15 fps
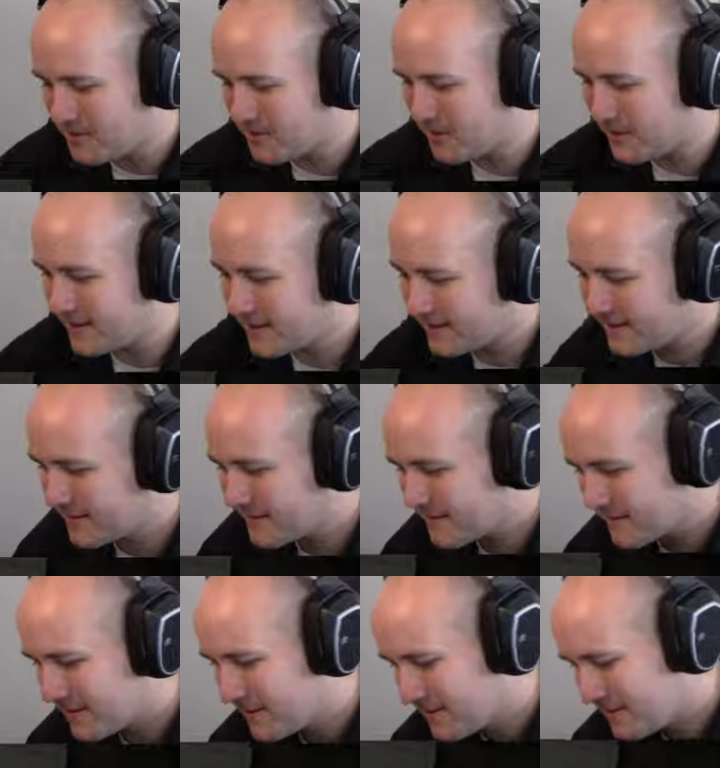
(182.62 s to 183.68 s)
I do like
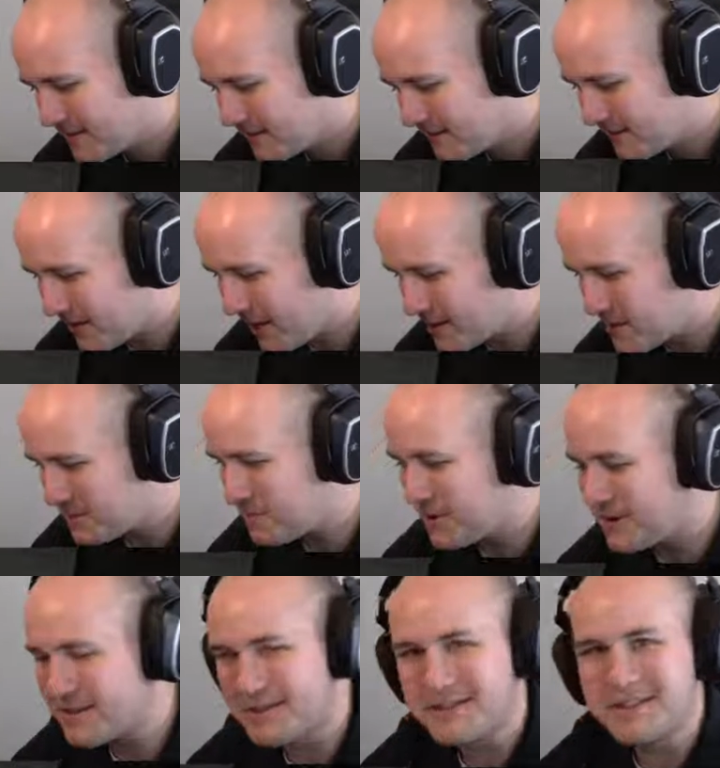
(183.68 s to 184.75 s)
logic
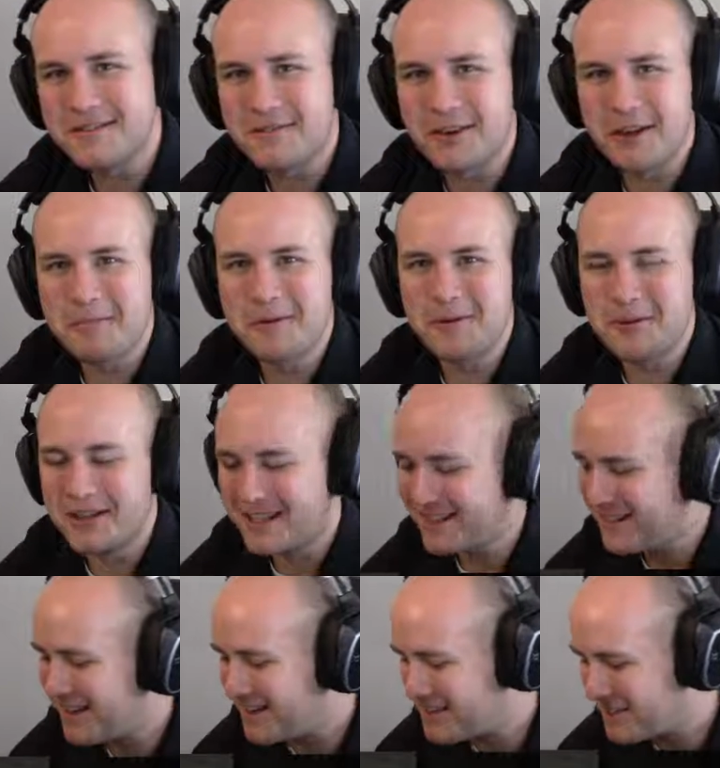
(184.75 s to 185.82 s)
puzzles for like
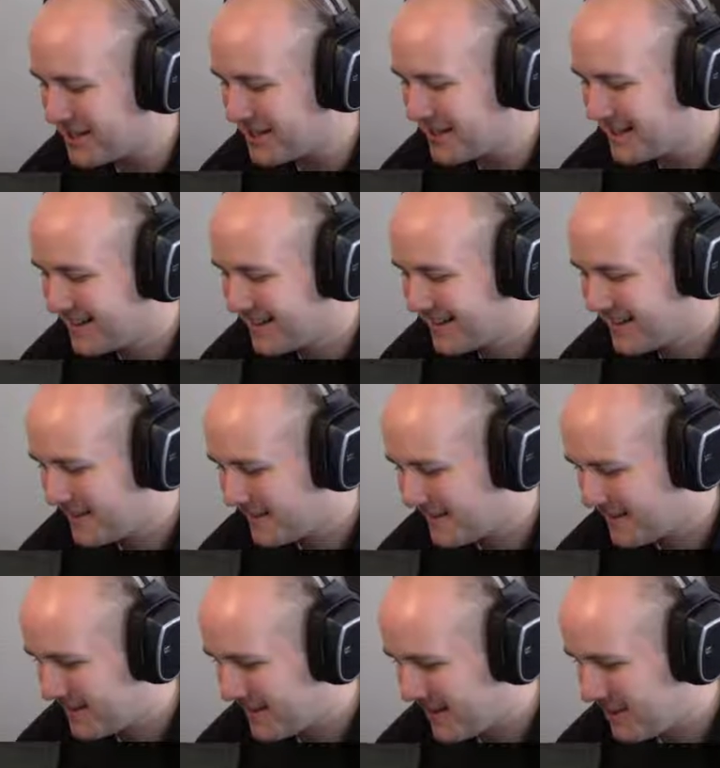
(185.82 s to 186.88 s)
Boolean logic.
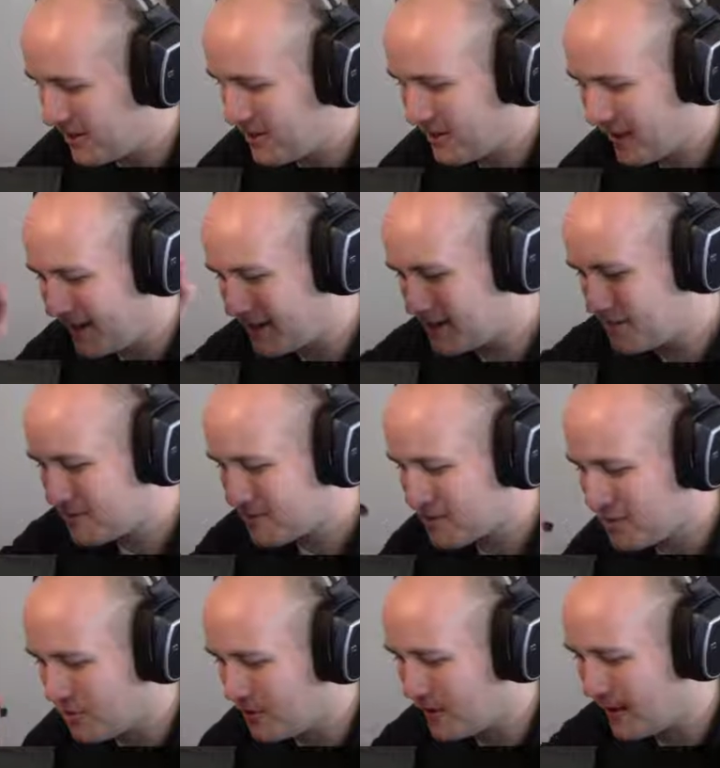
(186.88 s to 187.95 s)
And you have to like just
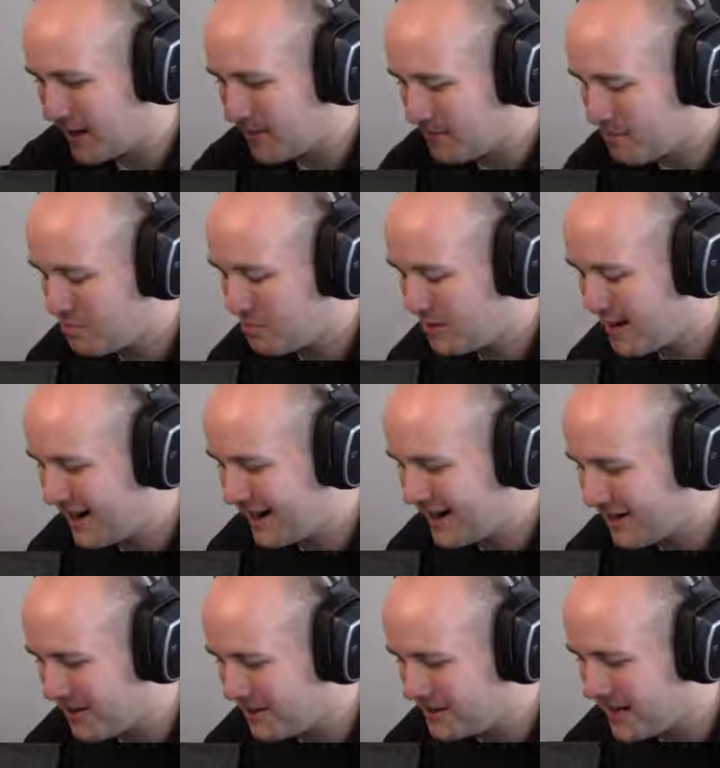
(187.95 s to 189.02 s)
slowly like break
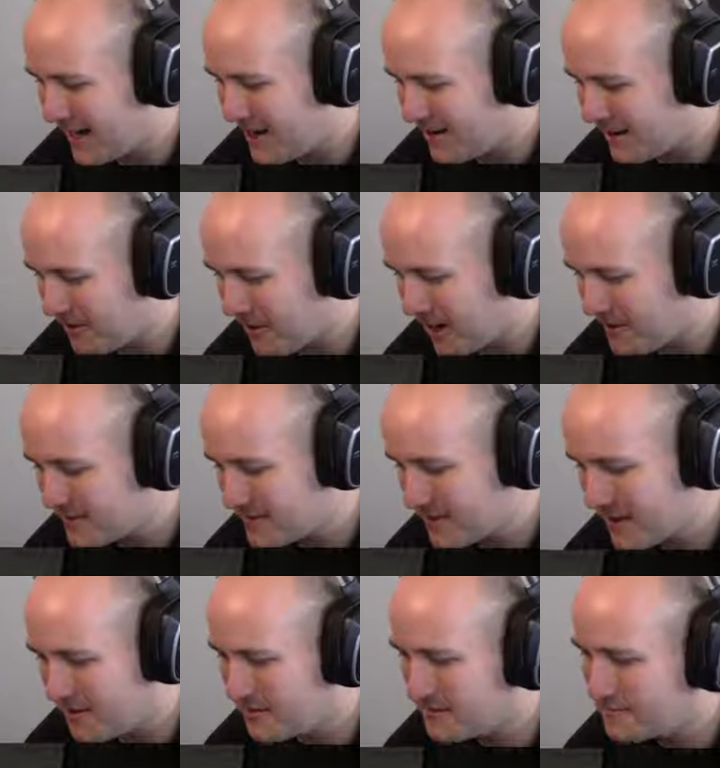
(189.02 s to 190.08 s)
it all down and graph
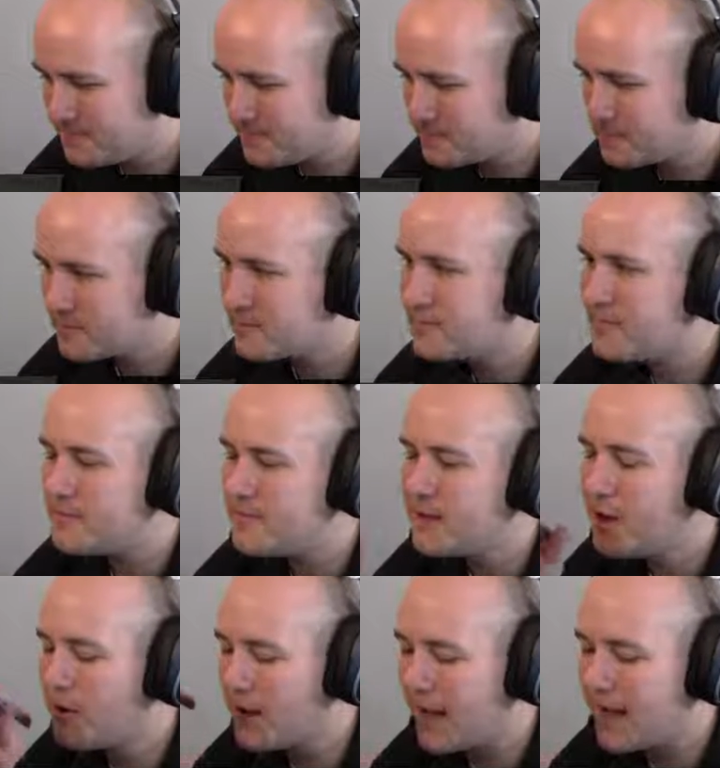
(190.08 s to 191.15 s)
stuff.
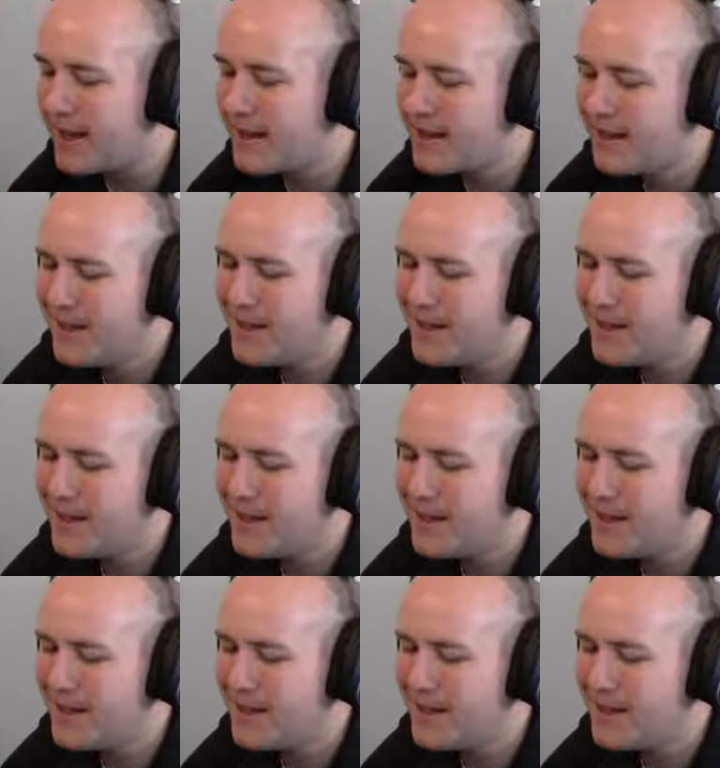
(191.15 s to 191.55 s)
Okay.